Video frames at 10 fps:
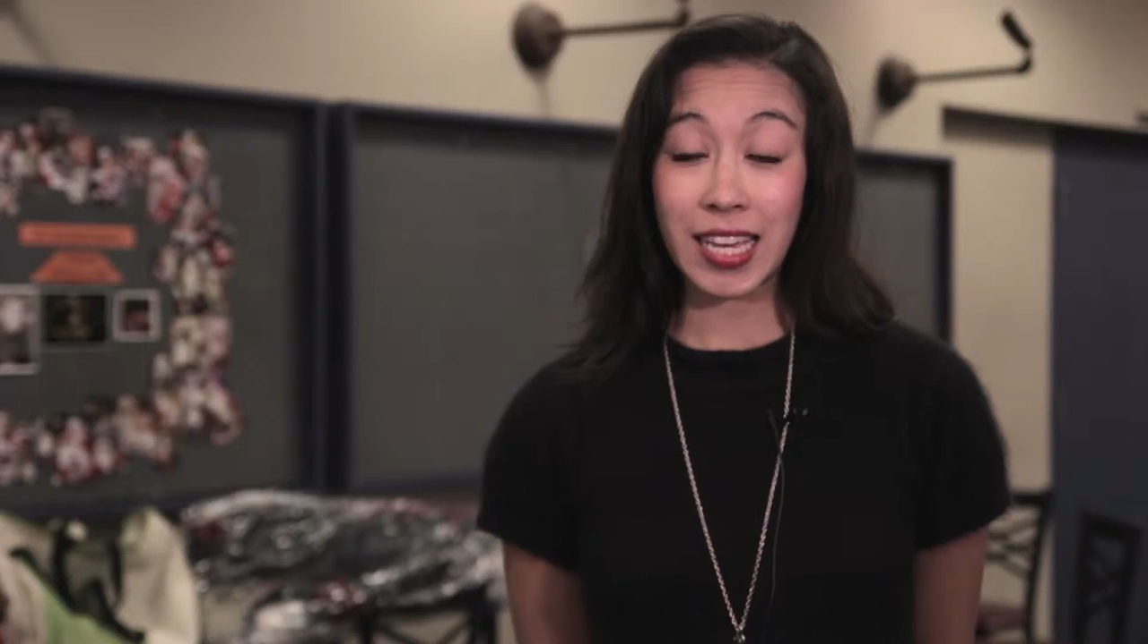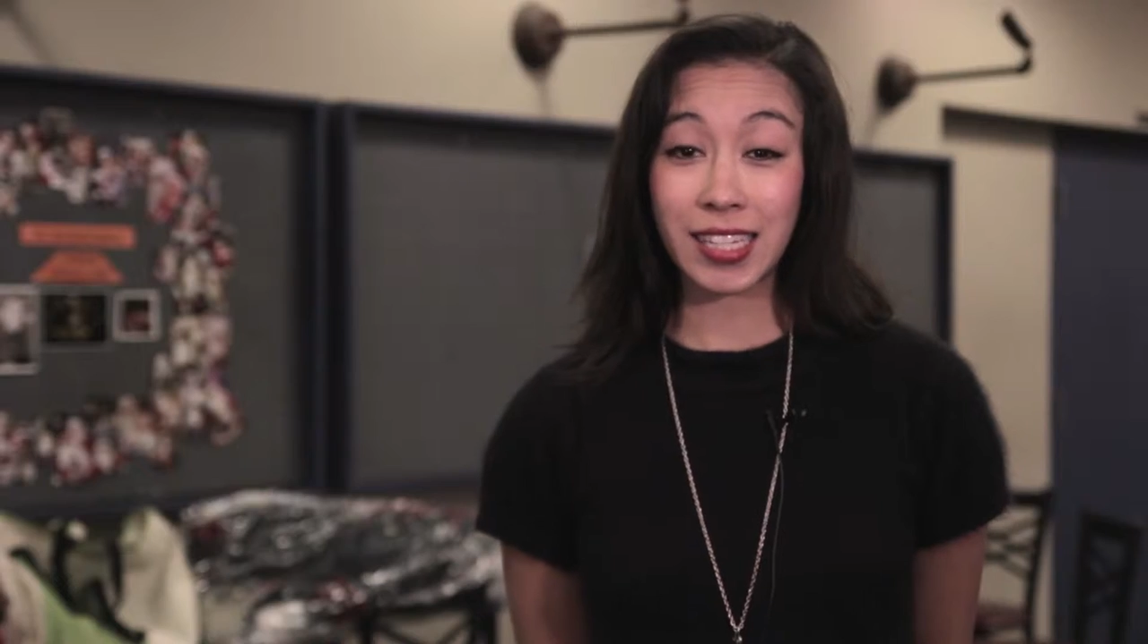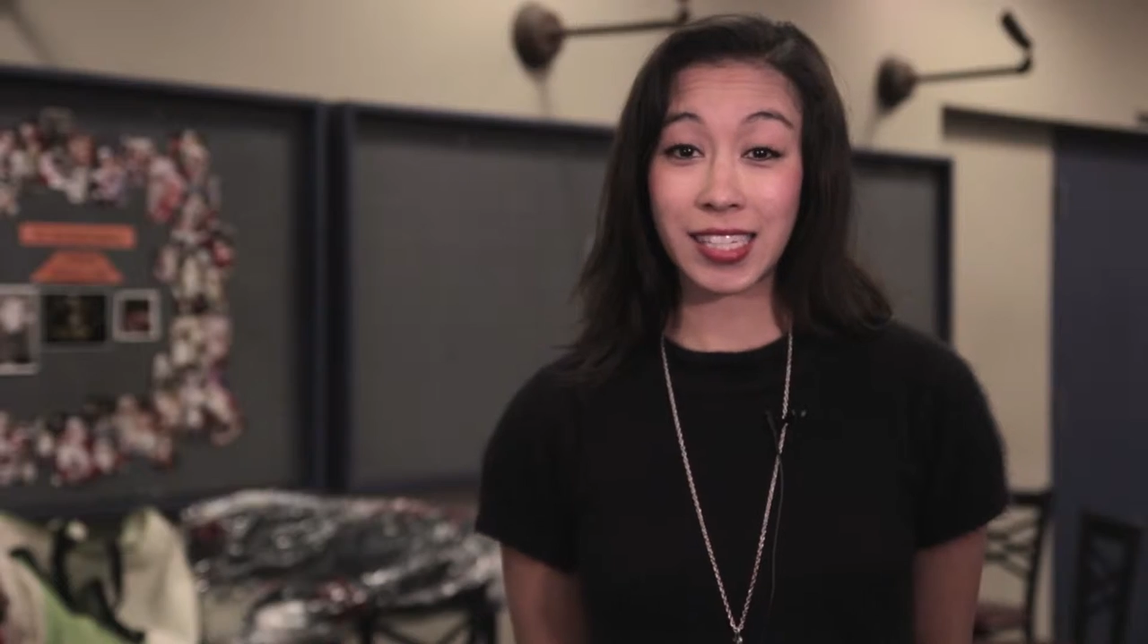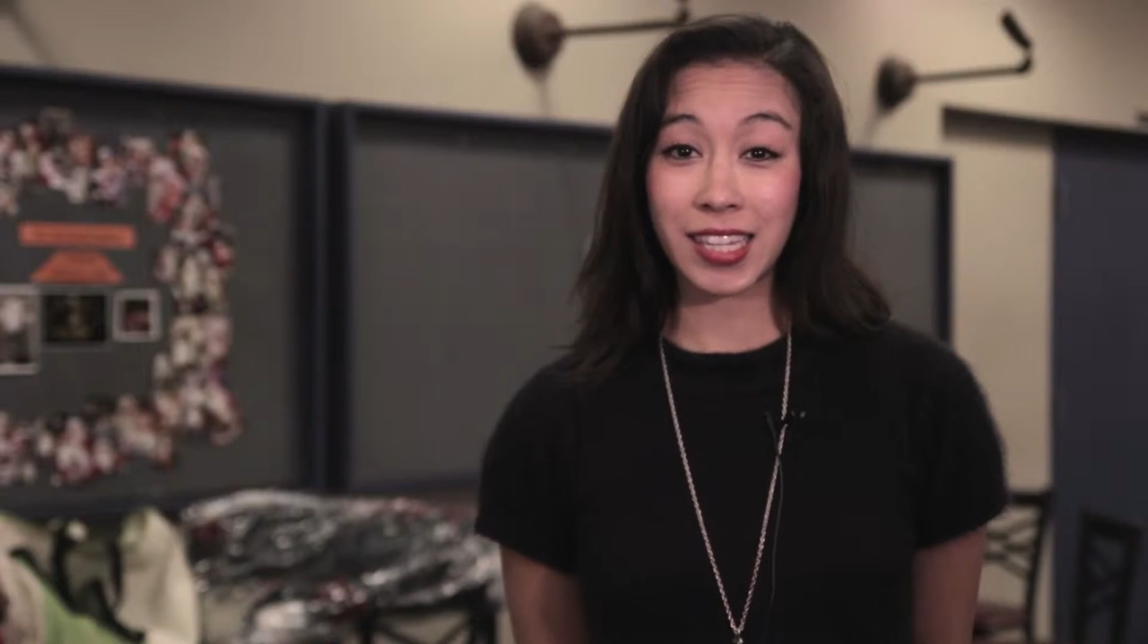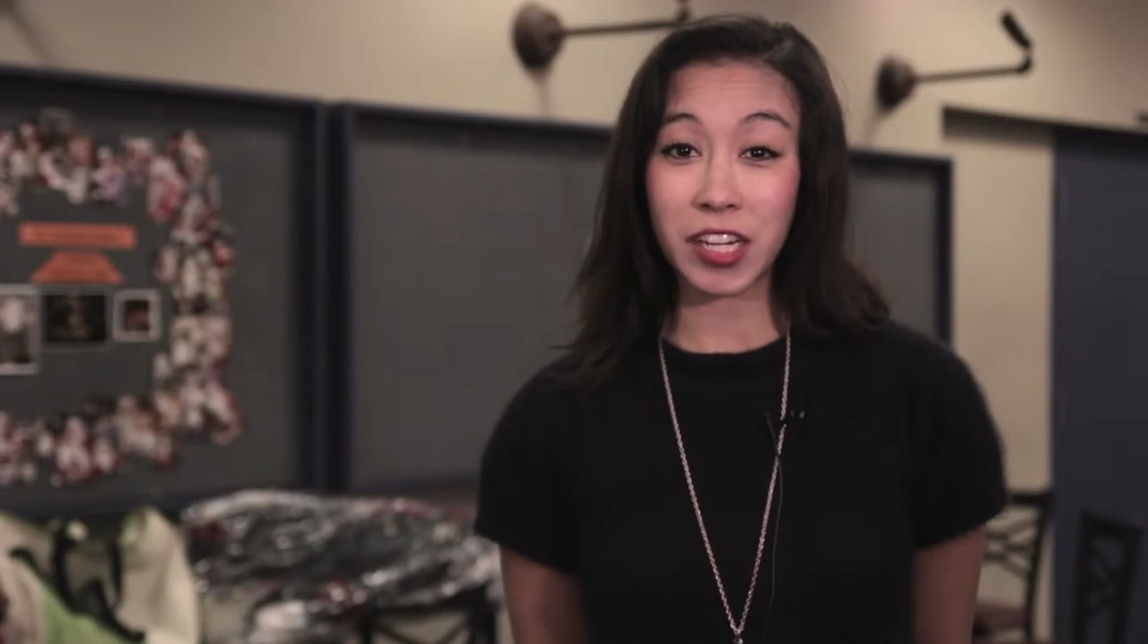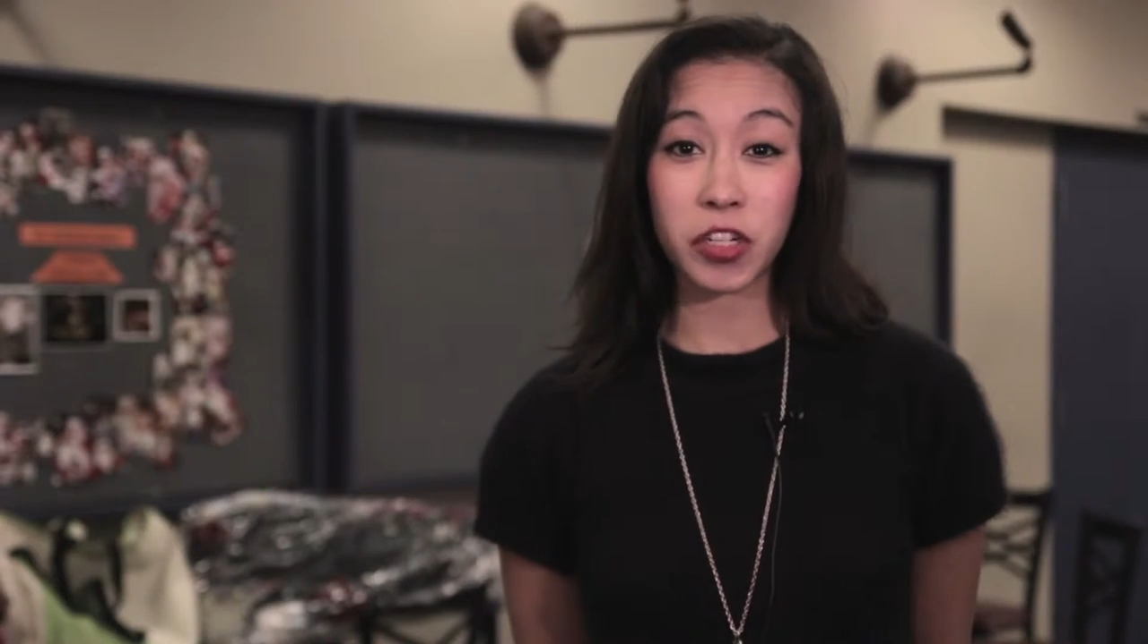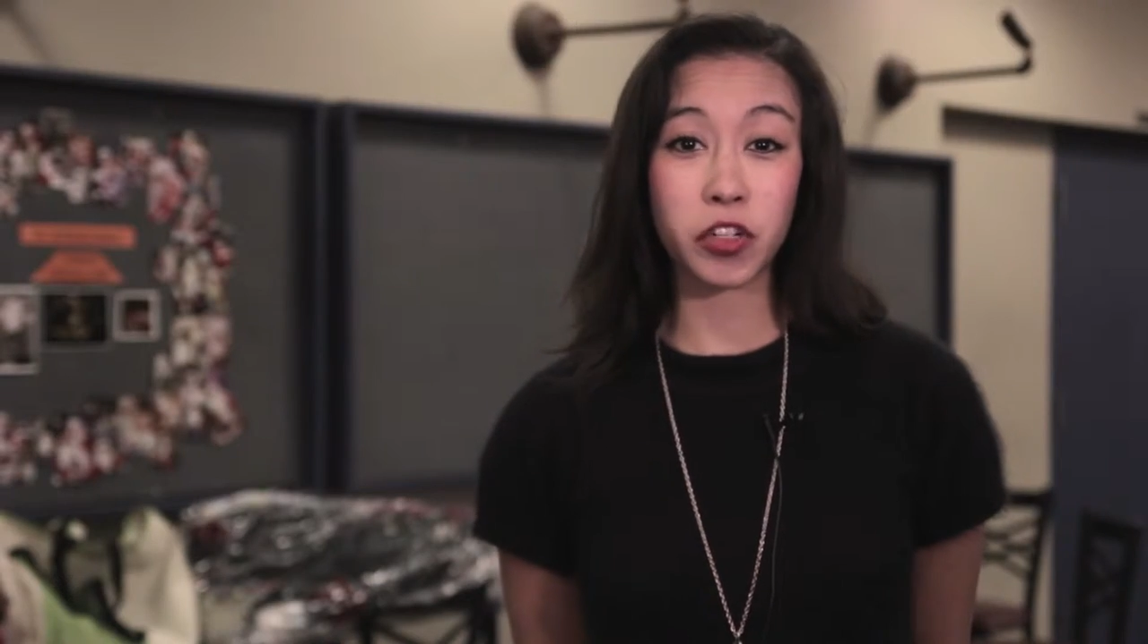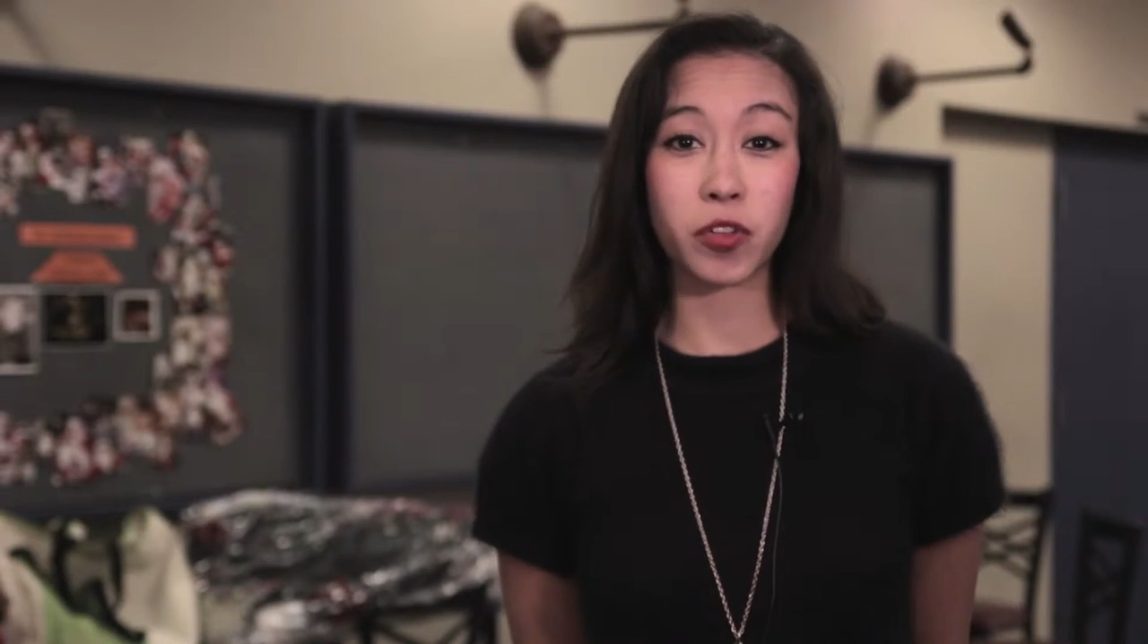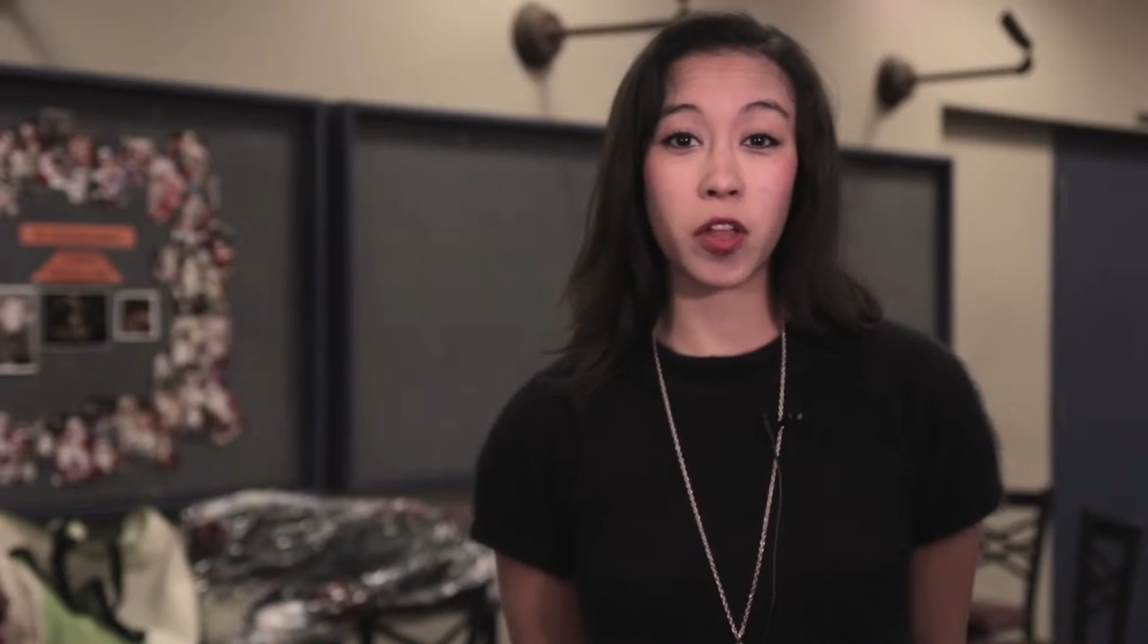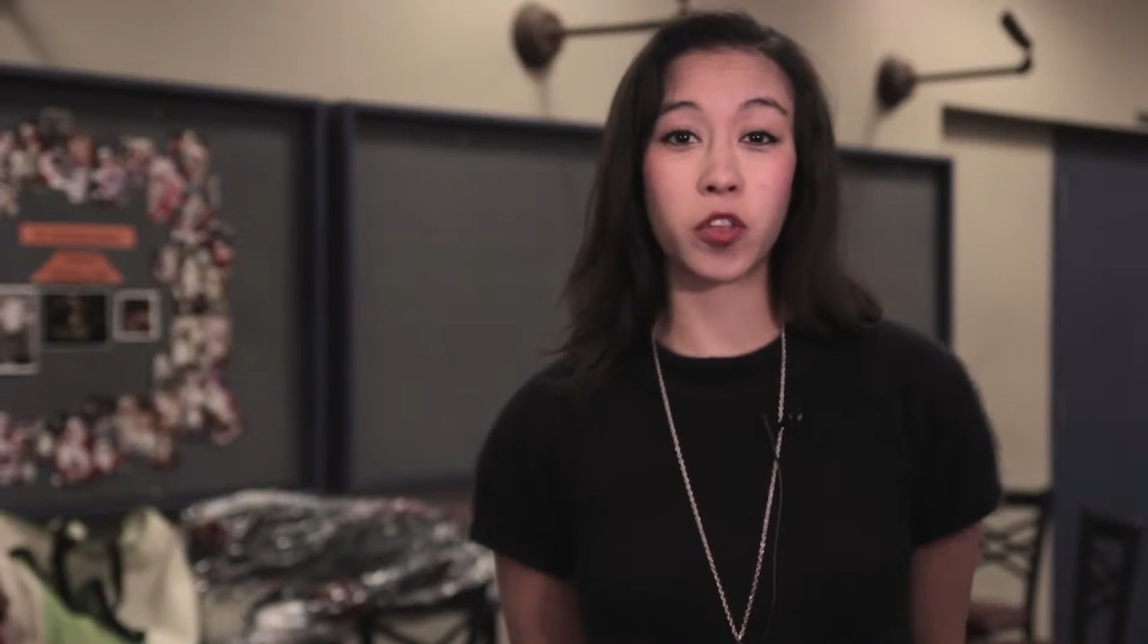It
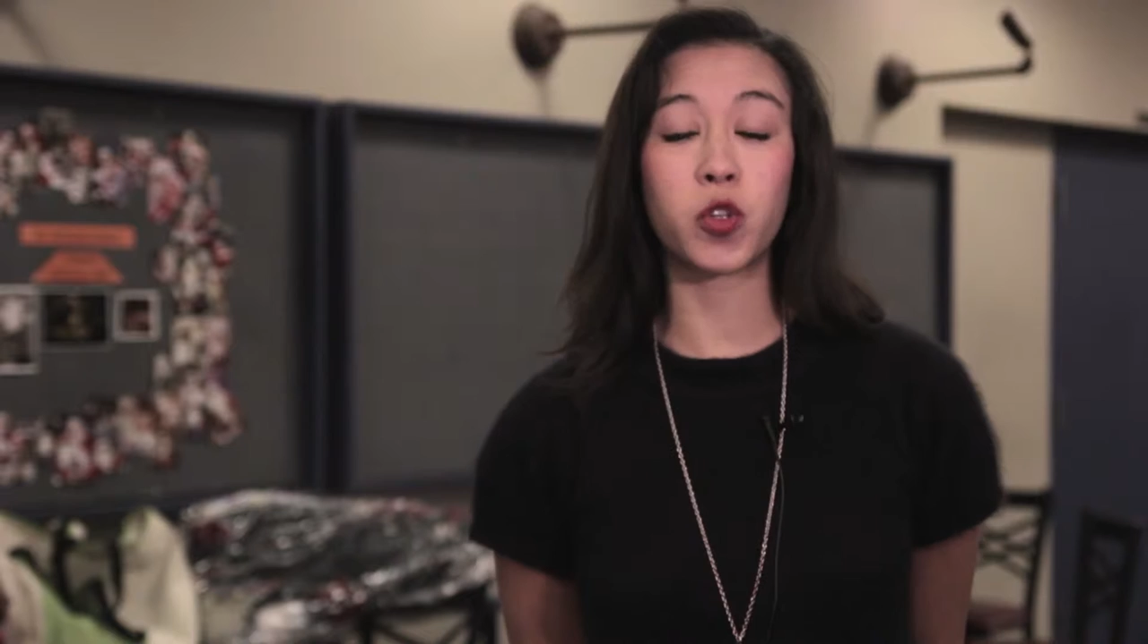centers around